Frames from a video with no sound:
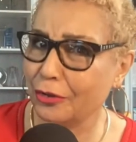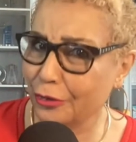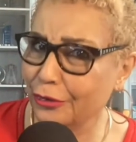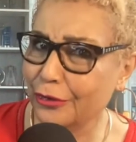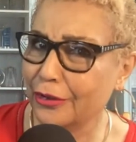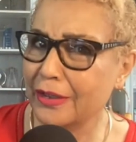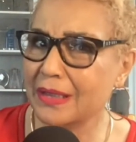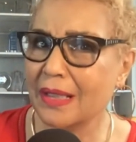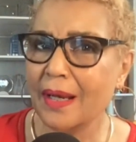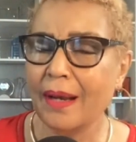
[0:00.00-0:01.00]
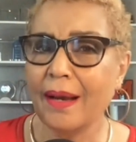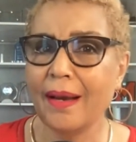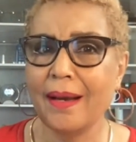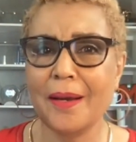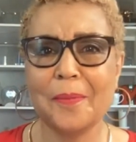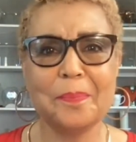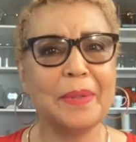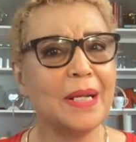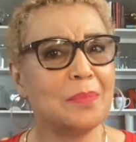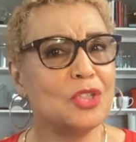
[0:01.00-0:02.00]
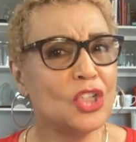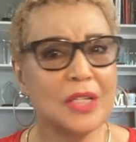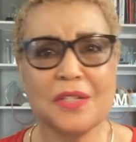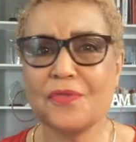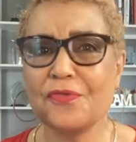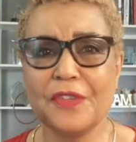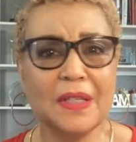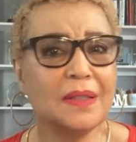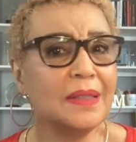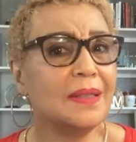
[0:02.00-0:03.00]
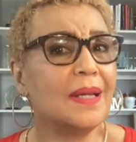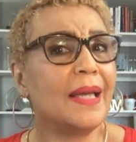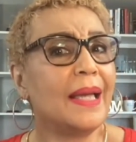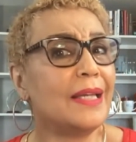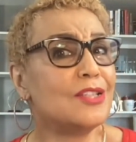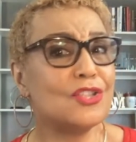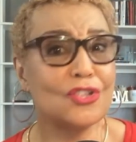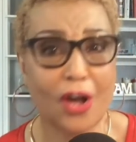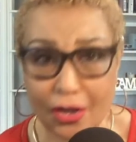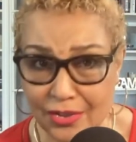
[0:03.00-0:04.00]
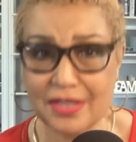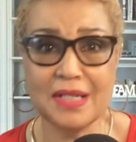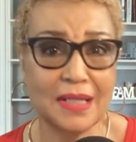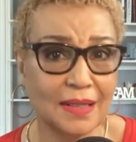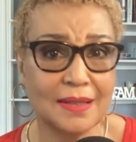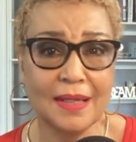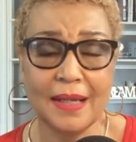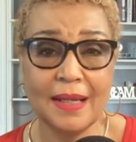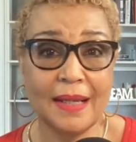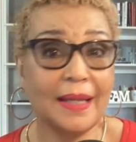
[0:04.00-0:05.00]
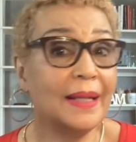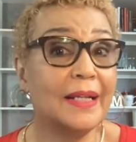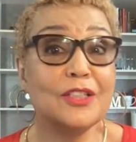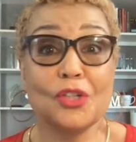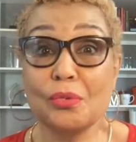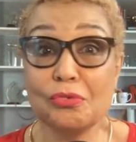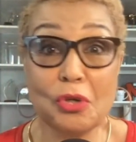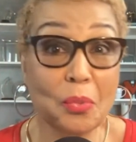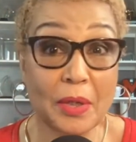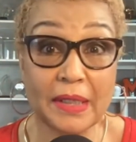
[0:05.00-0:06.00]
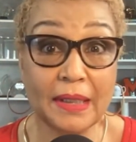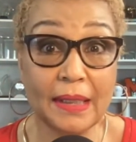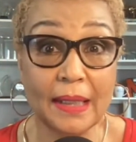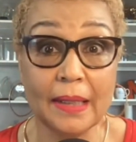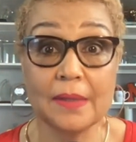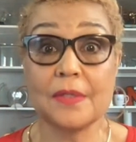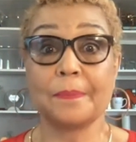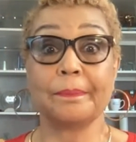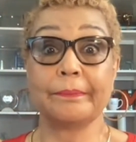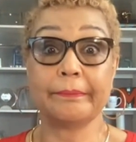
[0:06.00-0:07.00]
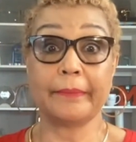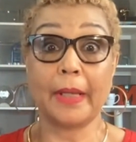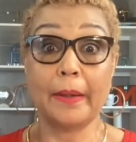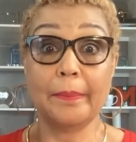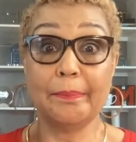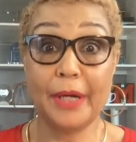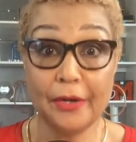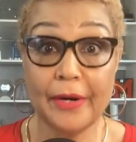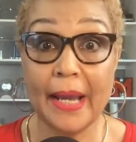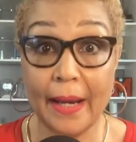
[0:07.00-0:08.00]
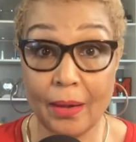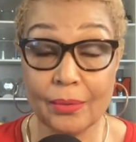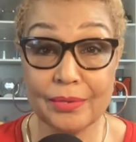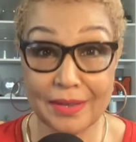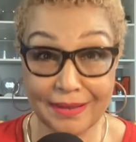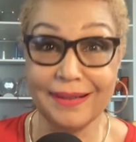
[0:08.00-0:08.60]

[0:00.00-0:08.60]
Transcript: good, but I'm just feeling exhausted and I don't know what it is. Burnout.